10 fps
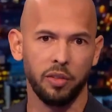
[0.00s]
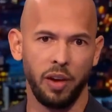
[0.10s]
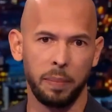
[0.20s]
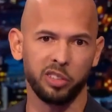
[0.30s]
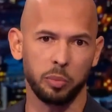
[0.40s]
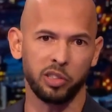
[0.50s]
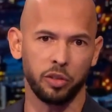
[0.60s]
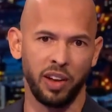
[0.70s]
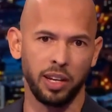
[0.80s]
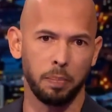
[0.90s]
Feminism is
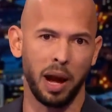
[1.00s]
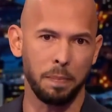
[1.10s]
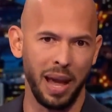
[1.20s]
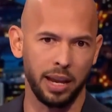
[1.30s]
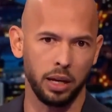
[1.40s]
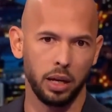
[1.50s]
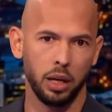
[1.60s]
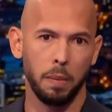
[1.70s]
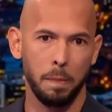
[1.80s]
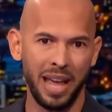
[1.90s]
defended by men.
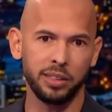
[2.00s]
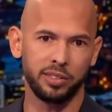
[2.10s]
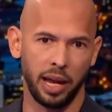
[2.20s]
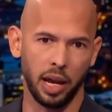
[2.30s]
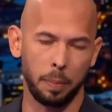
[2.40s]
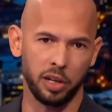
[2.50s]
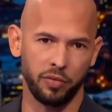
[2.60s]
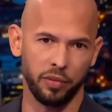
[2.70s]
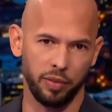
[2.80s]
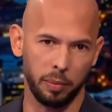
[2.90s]
Men stand up and
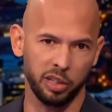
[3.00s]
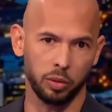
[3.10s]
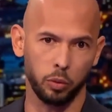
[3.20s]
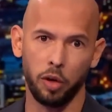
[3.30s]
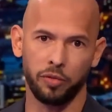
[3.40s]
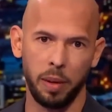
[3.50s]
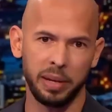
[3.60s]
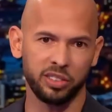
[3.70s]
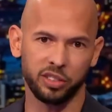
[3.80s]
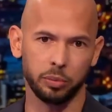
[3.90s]
defend feminism, not
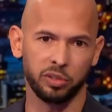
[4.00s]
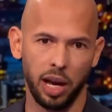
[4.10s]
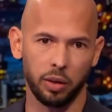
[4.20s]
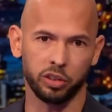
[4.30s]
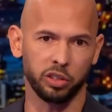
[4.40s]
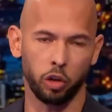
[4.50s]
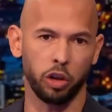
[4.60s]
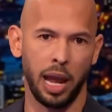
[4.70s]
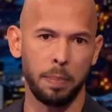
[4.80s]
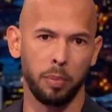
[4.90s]
feminists themselves, because they're
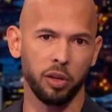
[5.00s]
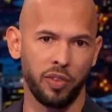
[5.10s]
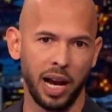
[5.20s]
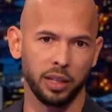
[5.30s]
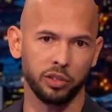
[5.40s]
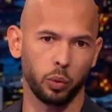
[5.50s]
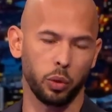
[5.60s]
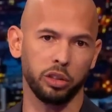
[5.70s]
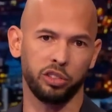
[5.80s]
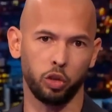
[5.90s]
incapable of violence. And
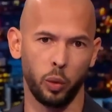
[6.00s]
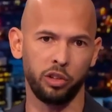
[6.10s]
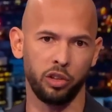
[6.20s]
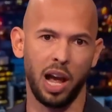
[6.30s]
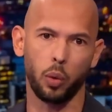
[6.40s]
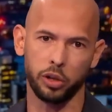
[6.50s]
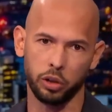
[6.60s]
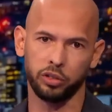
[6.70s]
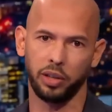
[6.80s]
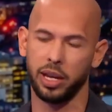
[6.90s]
we're in a situation now where
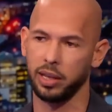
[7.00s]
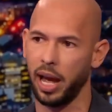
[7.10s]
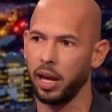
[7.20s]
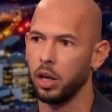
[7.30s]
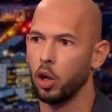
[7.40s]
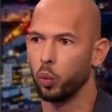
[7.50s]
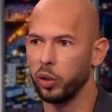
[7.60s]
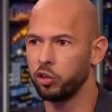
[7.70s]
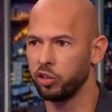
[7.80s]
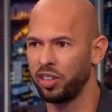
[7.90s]
you're saying that we
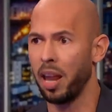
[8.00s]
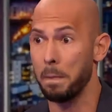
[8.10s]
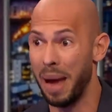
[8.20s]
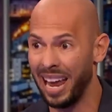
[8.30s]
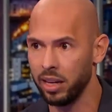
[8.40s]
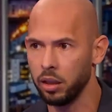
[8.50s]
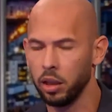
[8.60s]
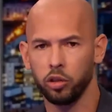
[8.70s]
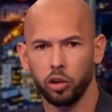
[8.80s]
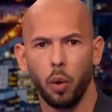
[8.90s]
should send men
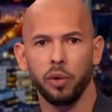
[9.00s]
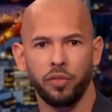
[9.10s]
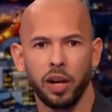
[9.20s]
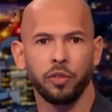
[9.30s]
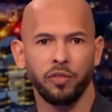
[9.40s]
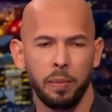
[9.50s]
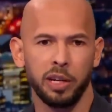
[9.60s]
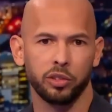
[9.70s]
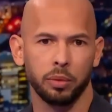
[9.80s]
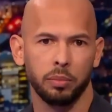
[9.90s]
to go and fight for
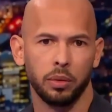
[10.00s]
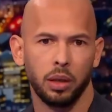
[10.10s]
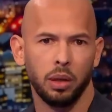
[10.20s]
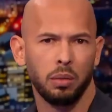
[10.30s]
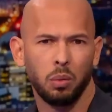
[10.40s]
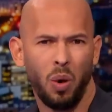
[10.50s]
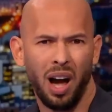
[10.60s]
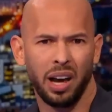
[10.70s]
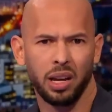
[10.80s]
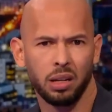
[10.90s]
feminism.
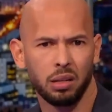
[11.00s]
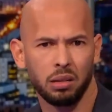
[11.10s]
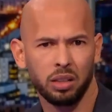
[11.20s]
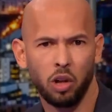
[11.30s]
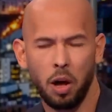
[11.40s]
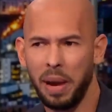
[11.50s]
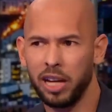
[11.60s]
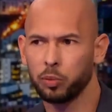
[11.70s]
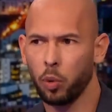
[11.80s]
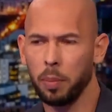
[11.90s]
Why? It's not a
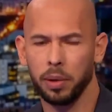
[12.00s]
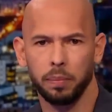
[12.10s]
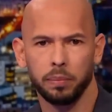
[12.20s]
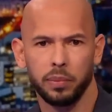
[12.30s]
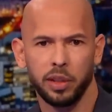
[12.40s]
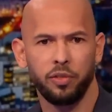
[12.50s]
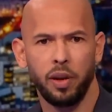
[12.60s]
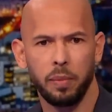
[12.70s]
man's problem. No, if I